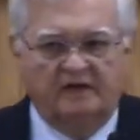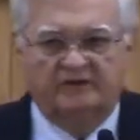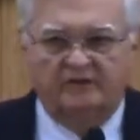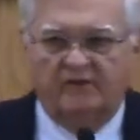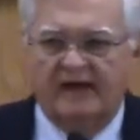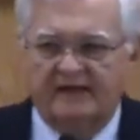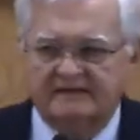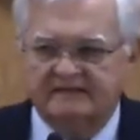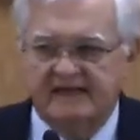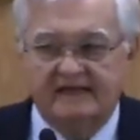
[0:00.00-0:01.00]
to a great
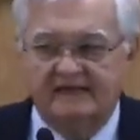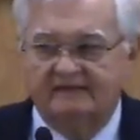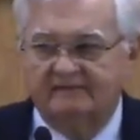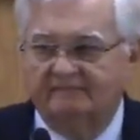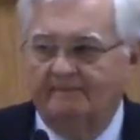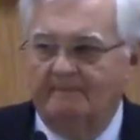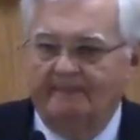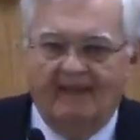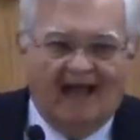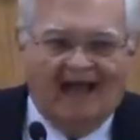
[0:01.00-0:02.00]
extent,
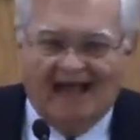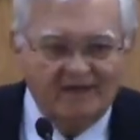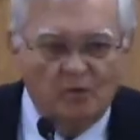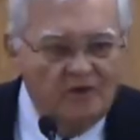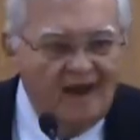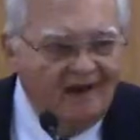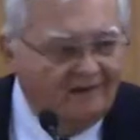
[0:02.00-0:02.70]
I don't care.